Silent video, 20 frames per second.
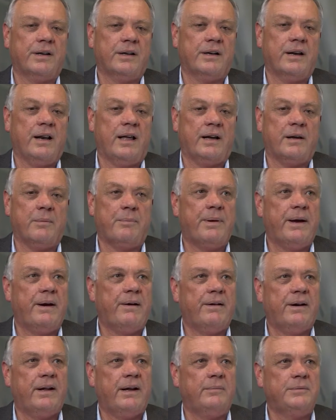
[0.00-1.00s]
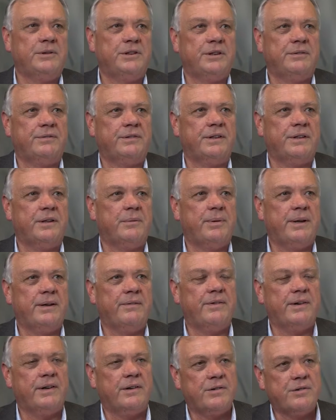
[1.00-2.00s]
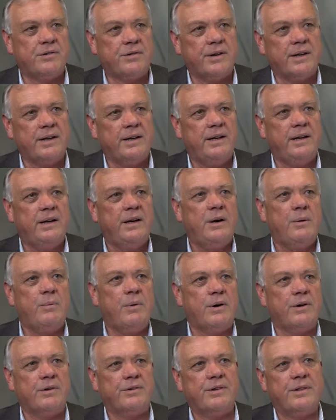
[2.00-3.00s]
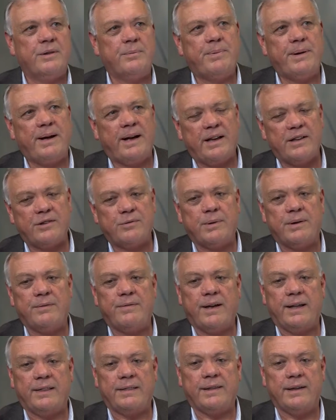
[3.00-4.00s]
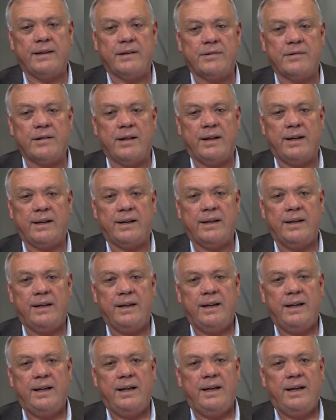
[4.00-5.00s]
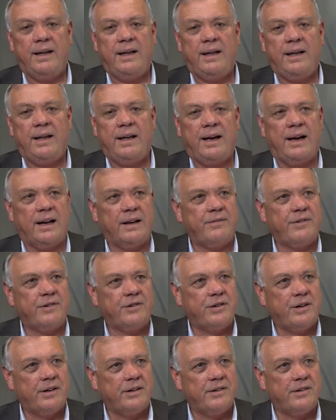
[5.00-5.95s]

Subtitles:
it like a paradigm shift in the beef industry, whereas in the past we've had things like artificial